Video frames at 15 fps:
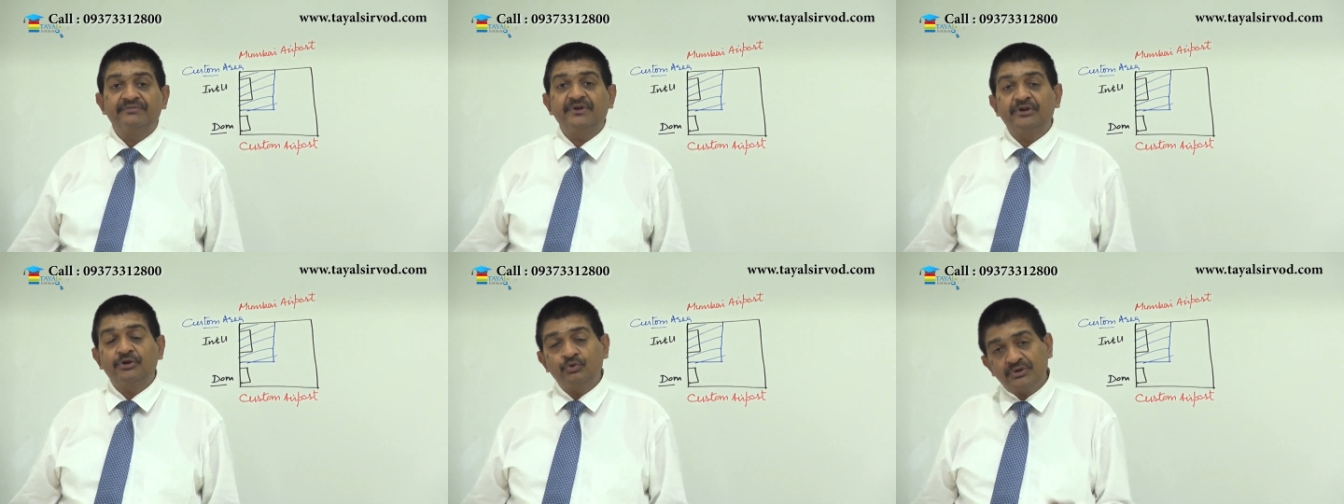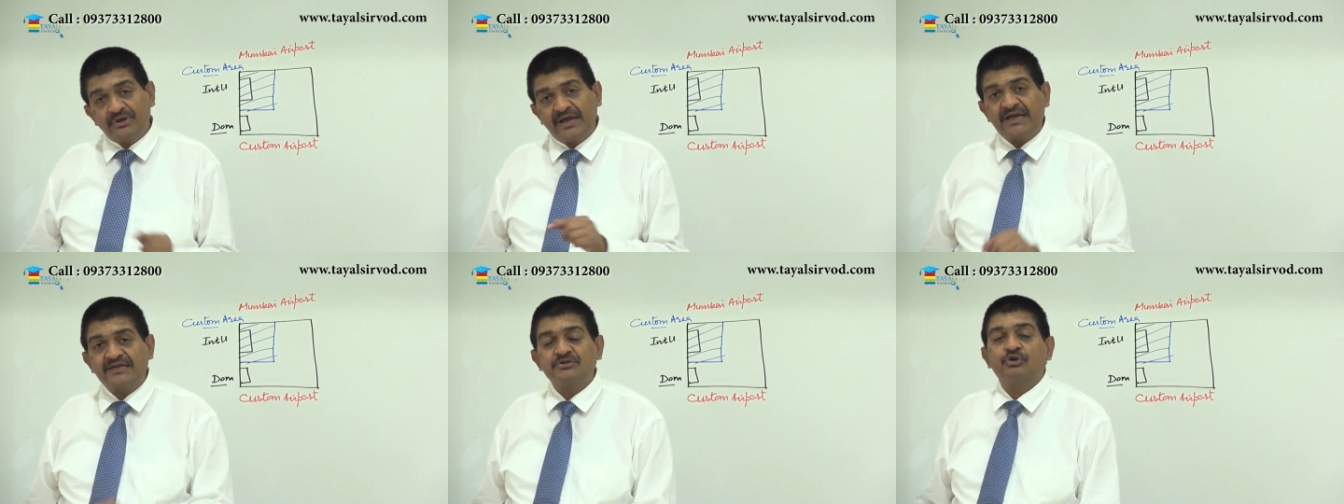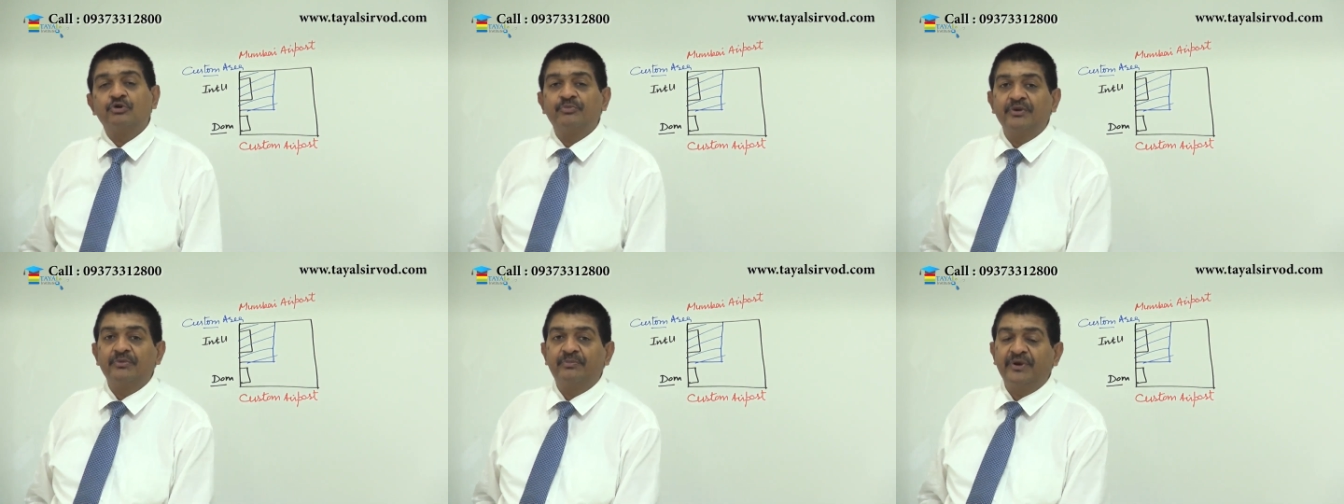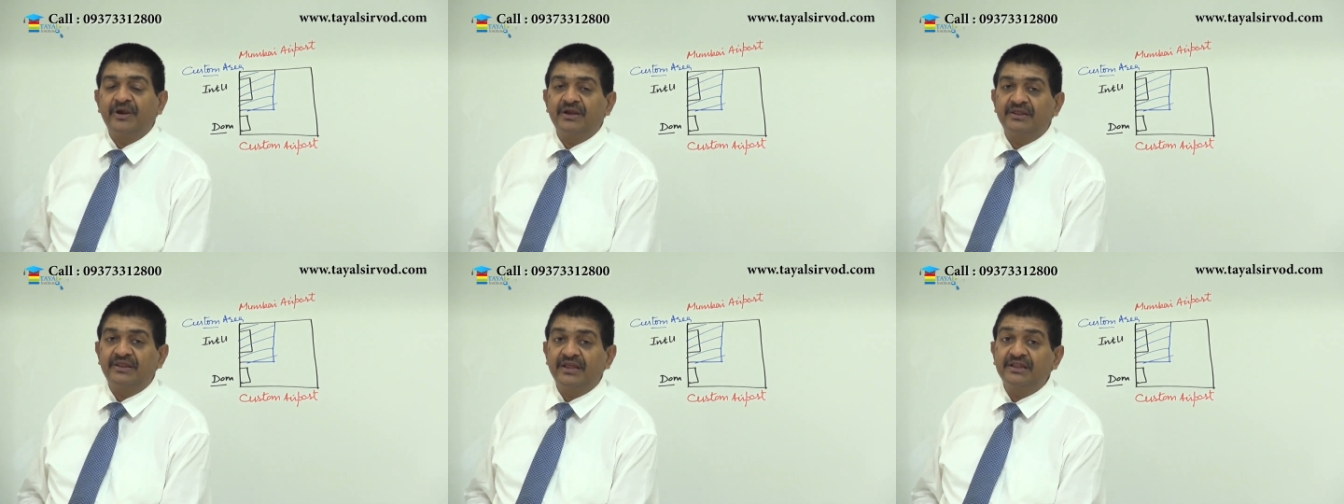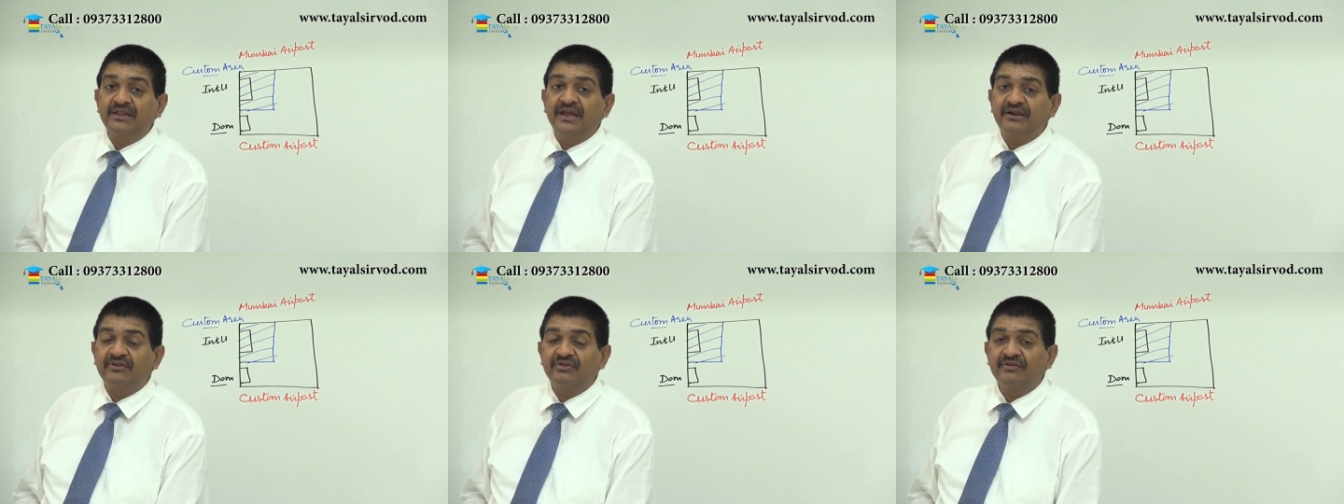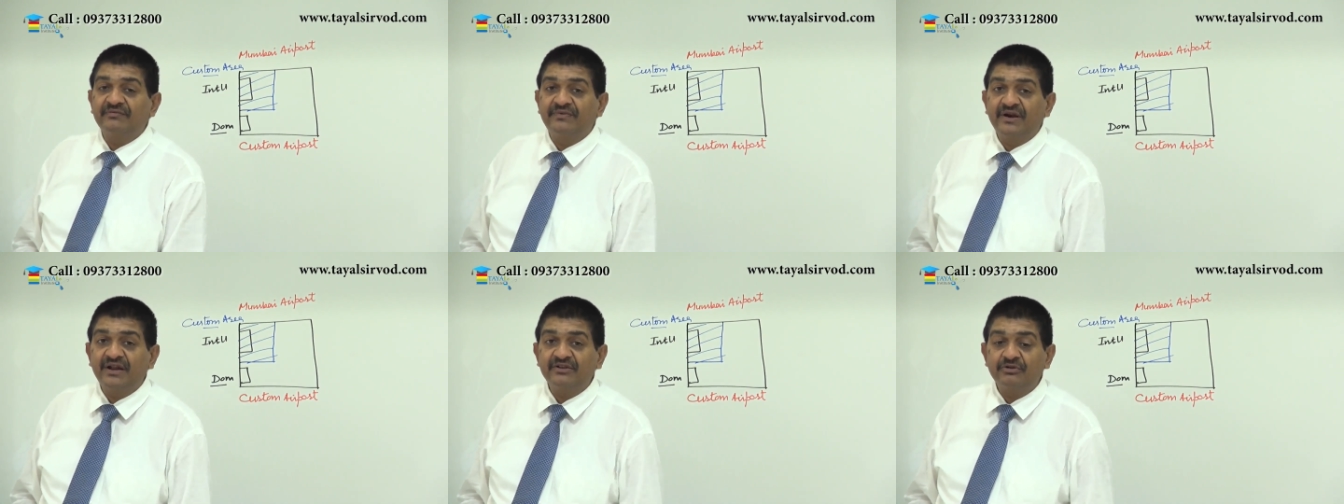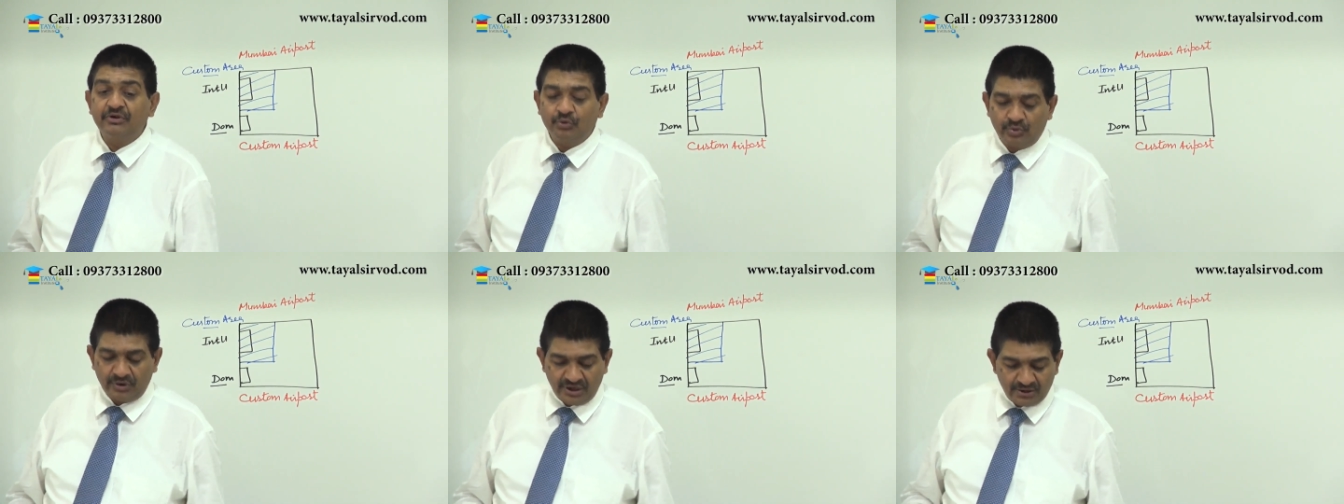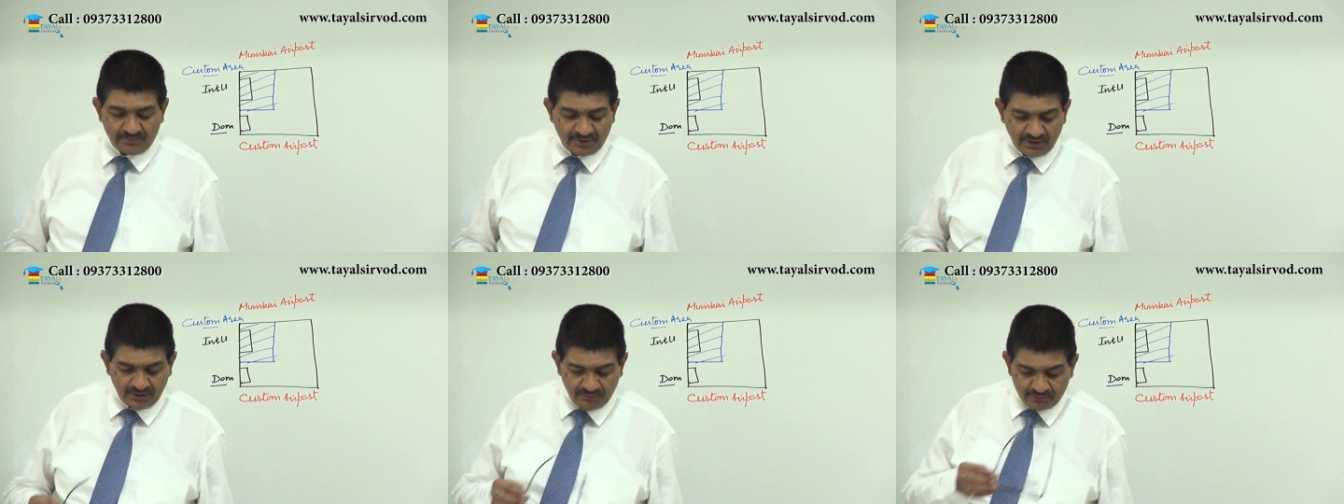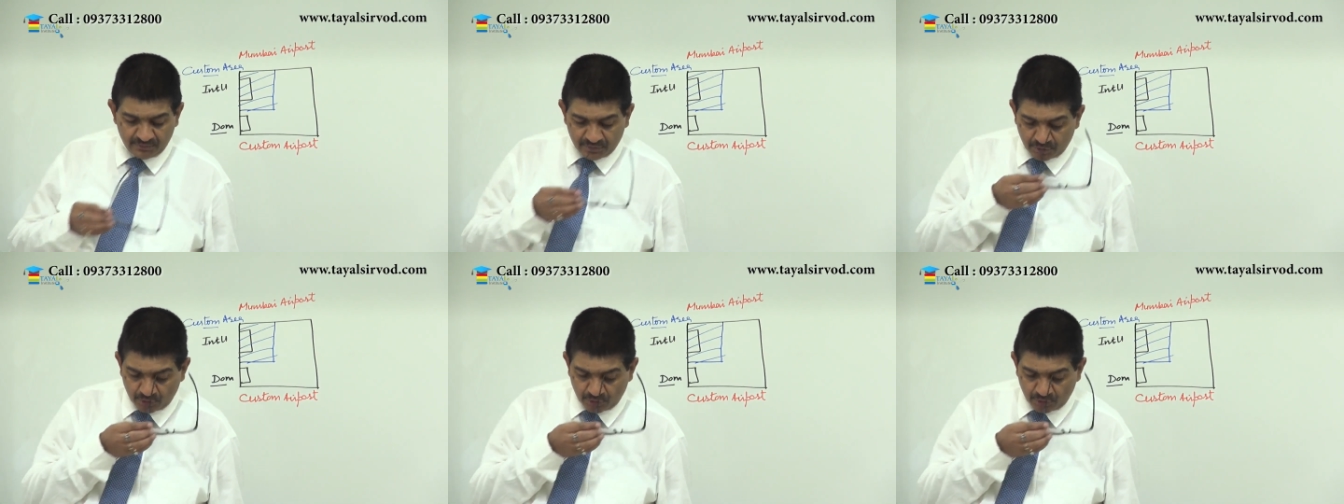if the duty has not been paid, then that is referred as dutiable